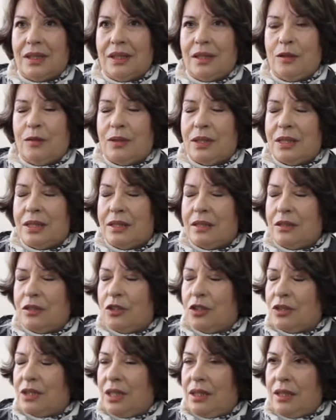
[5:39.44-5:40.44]
it was
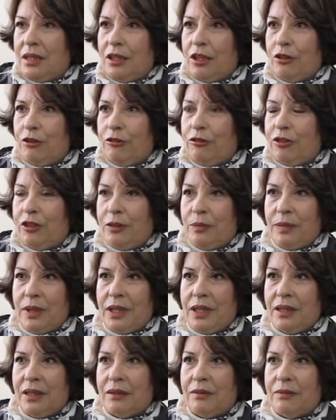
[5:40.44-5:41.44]
totally new for
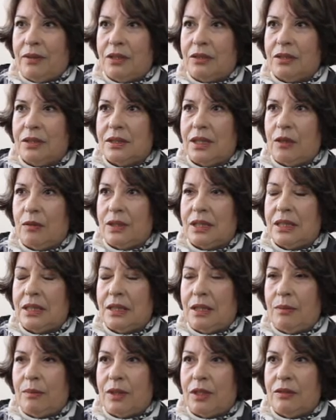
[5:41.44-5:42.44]
me because I was
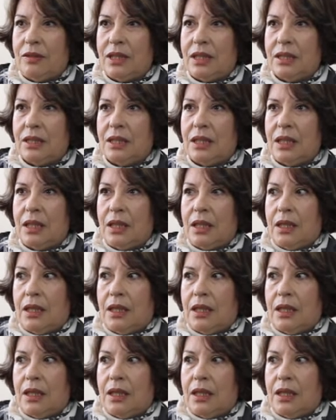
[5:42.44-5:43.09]
an immigrant.